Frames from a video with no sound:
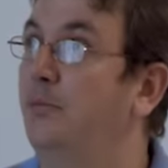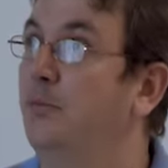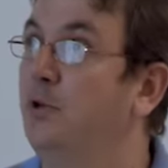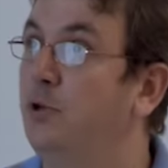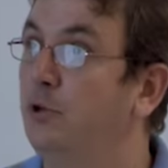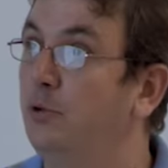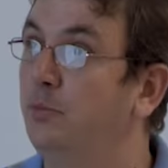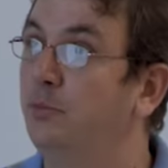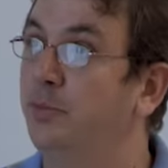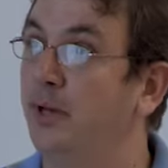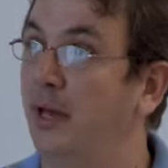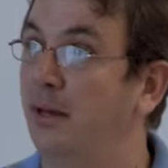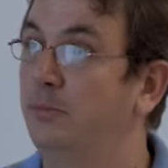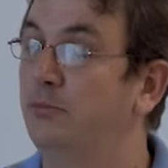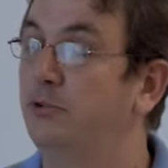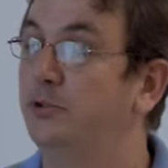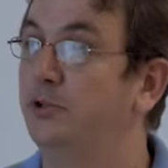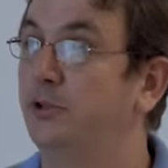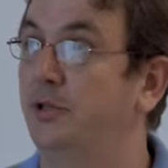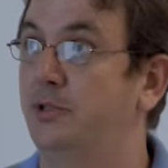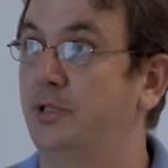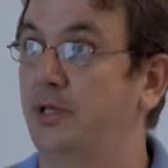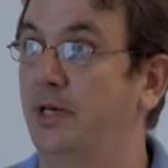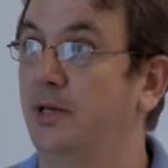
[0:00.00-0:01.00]
you'll be able
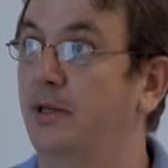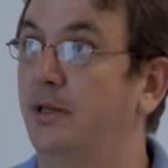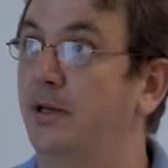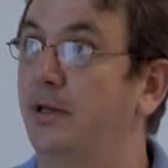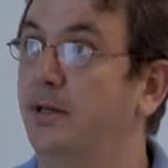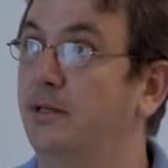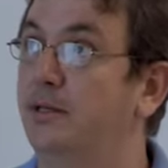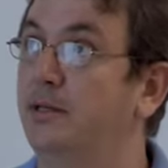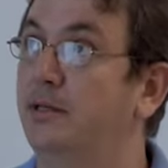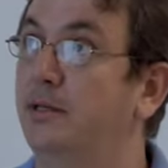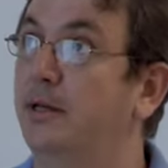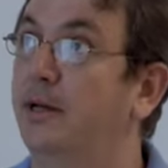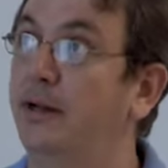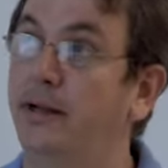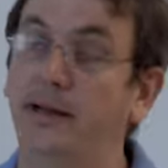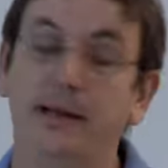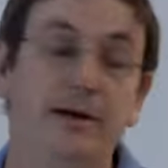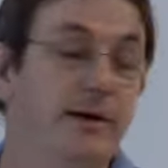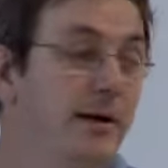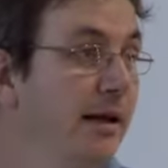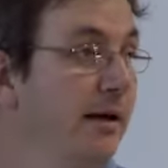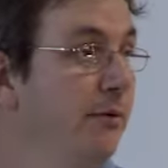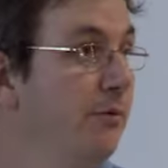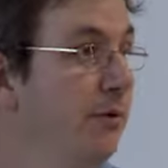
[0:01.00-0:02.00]
to see this
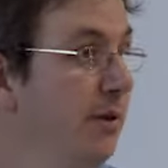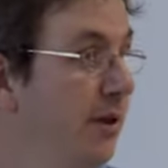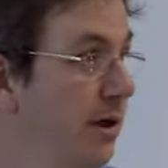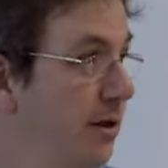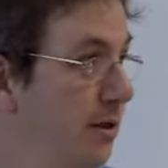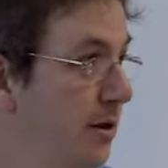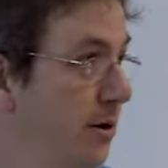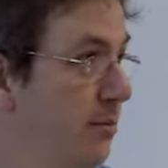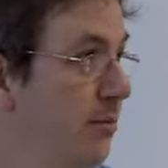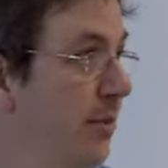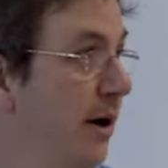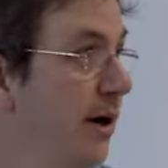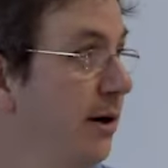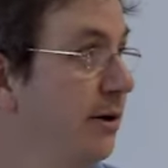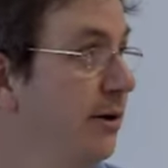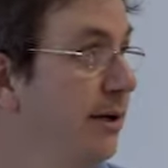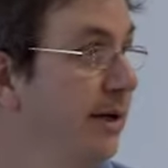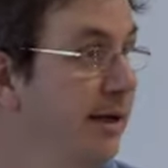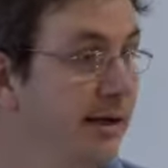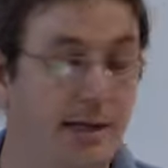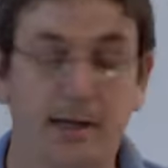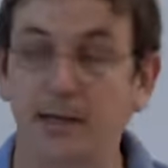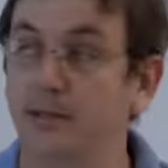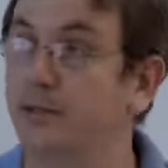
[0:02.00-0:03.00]
clearly with a
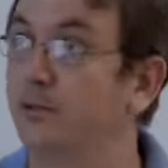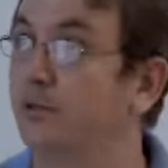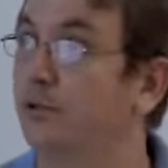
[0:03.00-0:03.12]
thermionic gun.